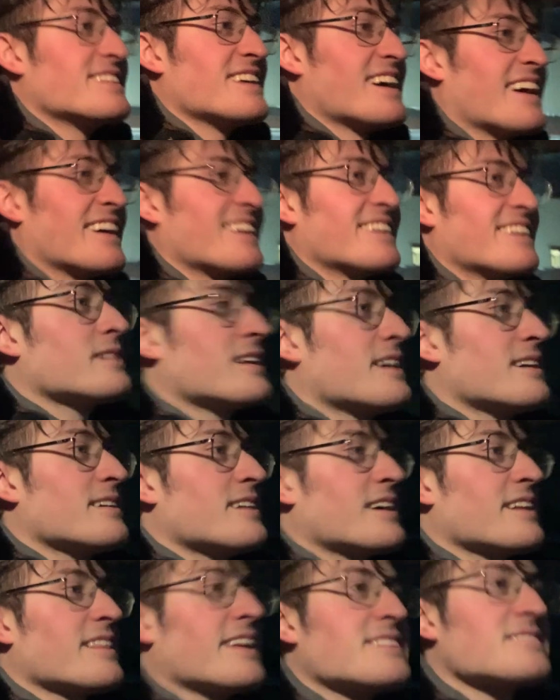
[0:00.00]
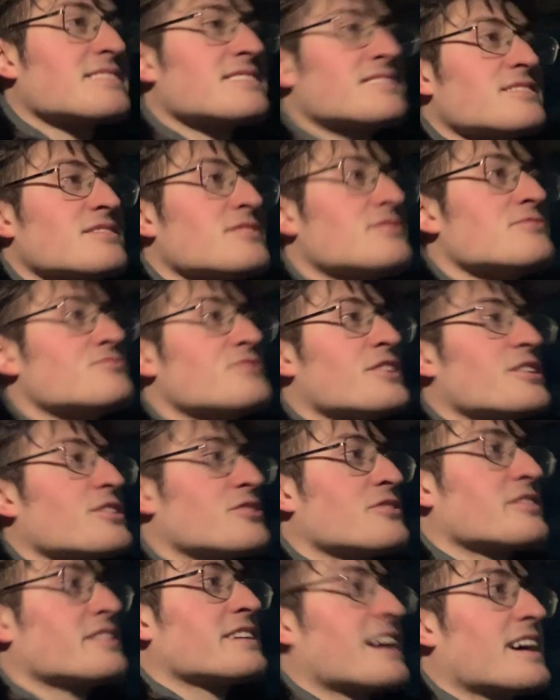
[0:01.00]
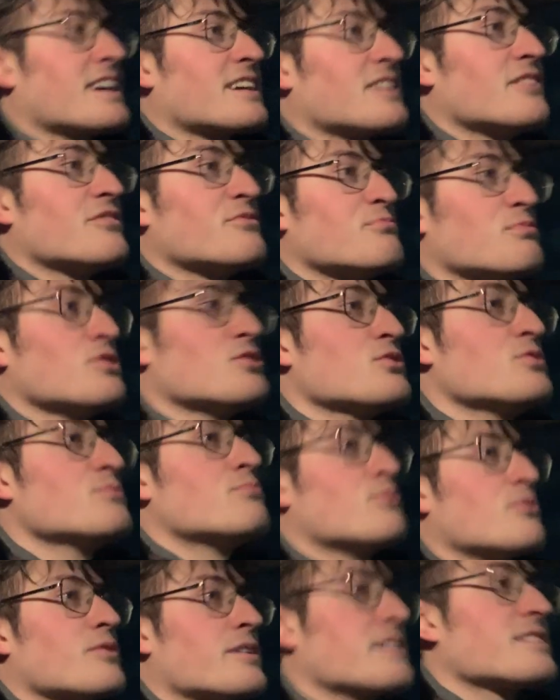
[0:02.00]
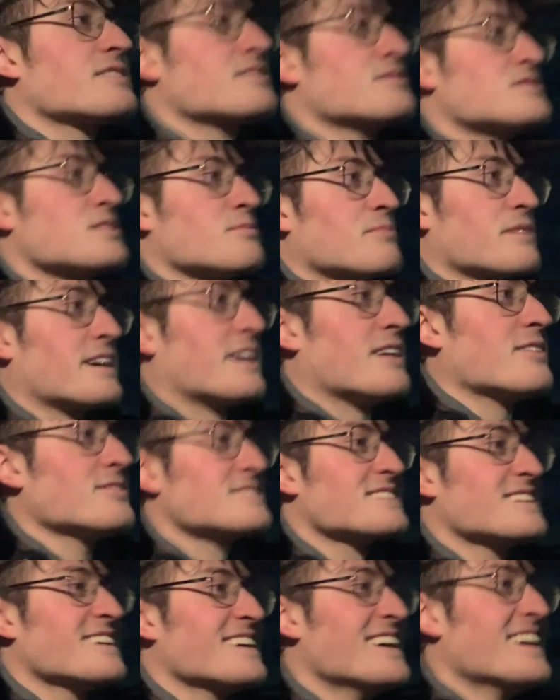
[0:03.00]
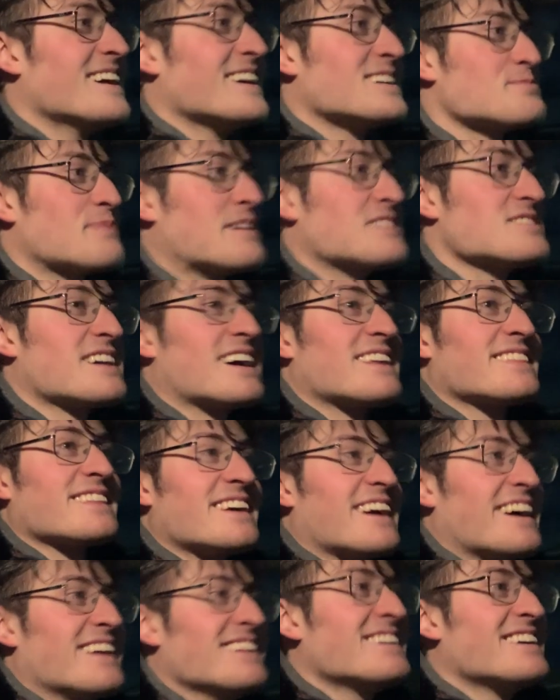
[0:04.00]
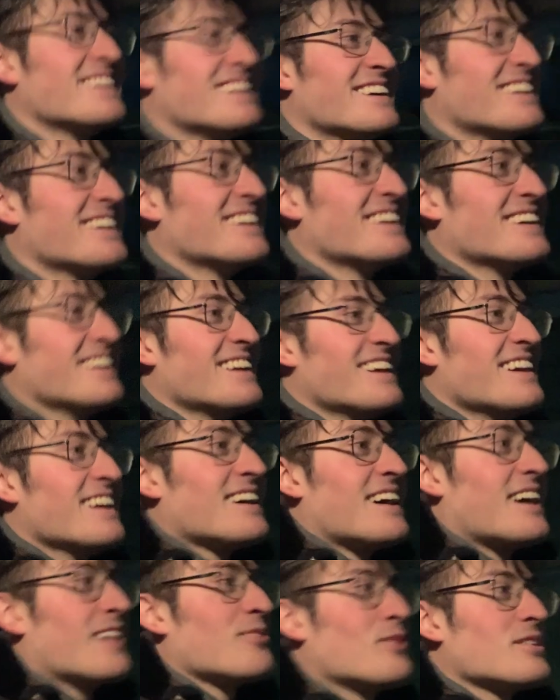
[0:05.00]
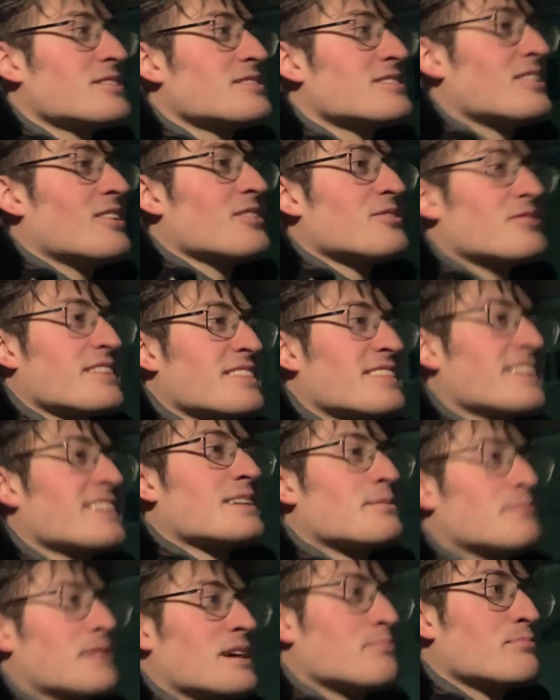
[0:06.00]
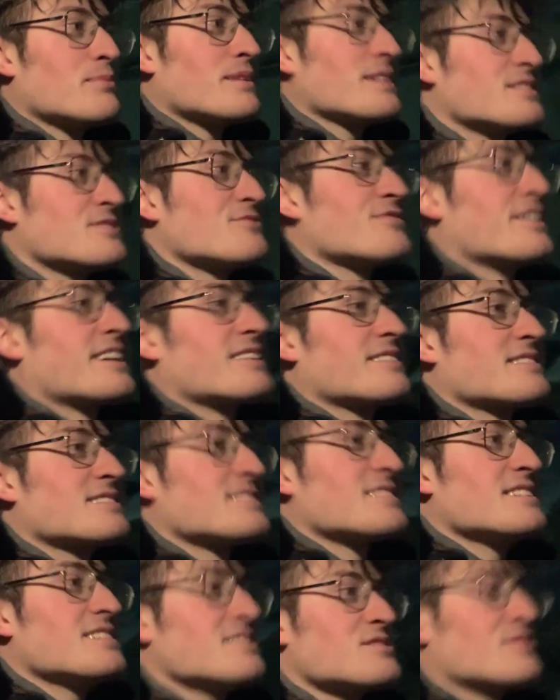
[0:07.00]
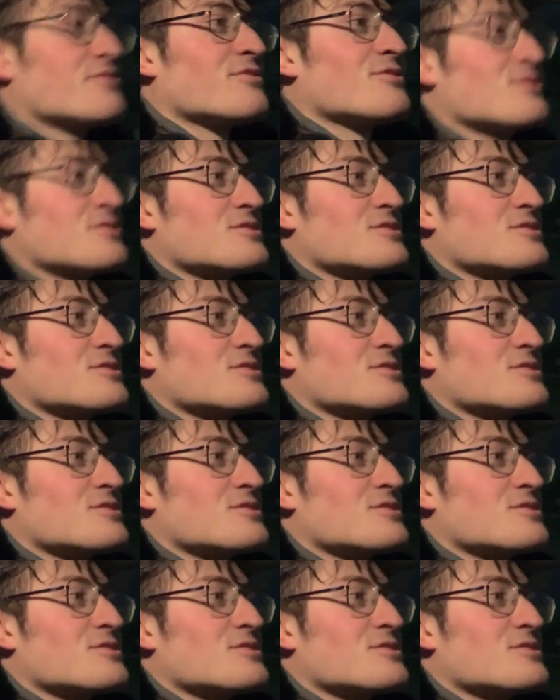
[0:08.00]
Yeah. I like the reoccurring gag of Balloon Boy jumping out, especially at the end. I wonder, although I think that might be a direct teaser for